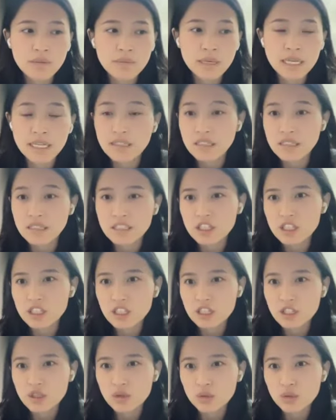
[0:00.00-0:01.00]
make the
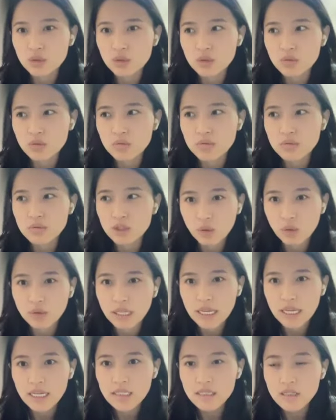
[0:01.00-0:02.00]
decision to
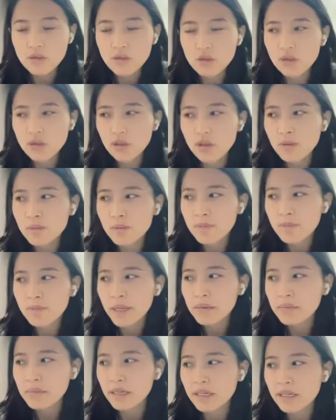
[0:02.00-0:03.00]
donate to you.
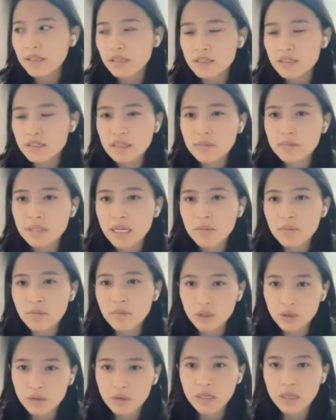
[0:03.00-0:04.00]
But at the same
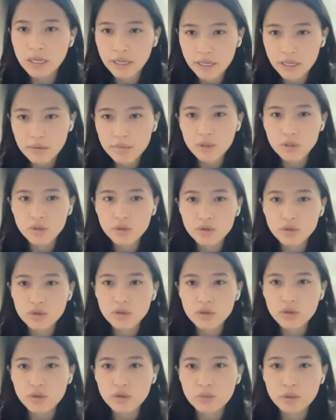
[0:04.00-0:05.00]
time, we were able
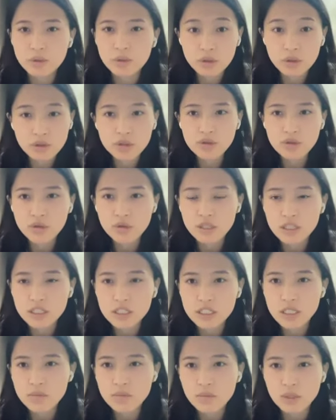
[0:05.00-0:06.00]
to build
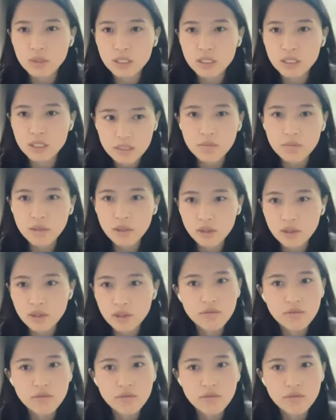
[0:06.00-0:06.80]
stewardship with some